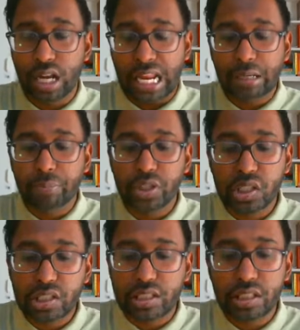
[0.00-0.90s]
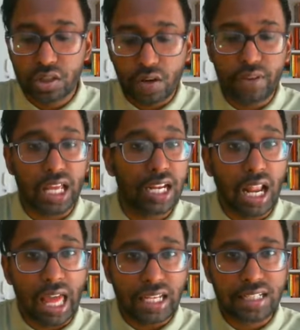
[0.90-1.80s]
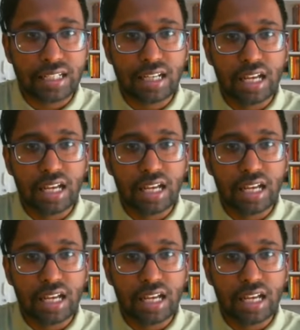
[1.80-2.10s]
and a persistence of that light